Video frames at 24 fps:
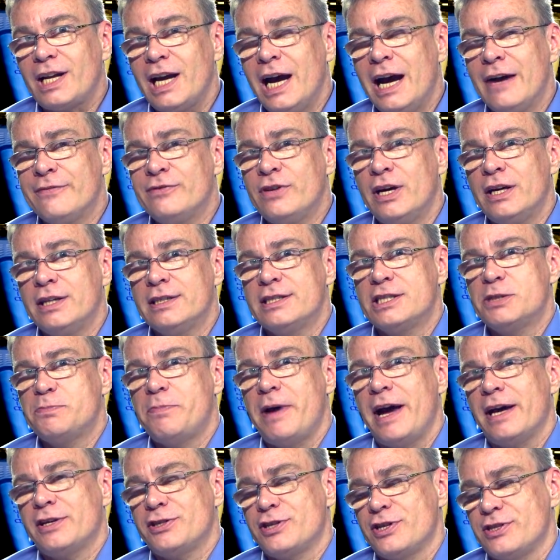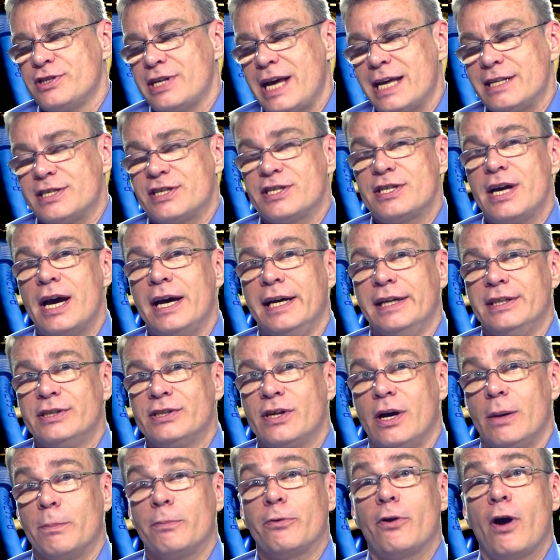I've done inspections at sites
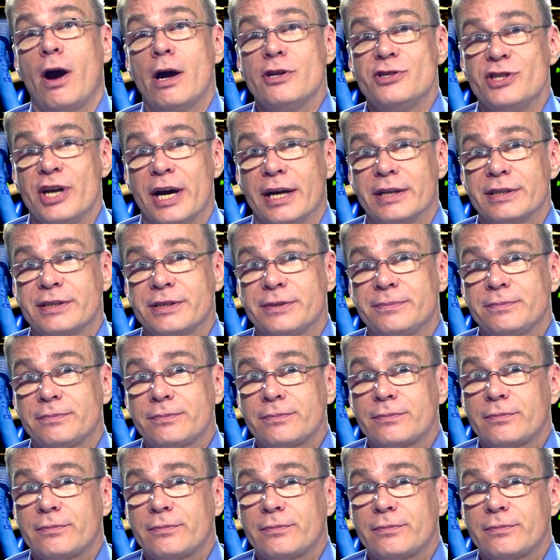on projects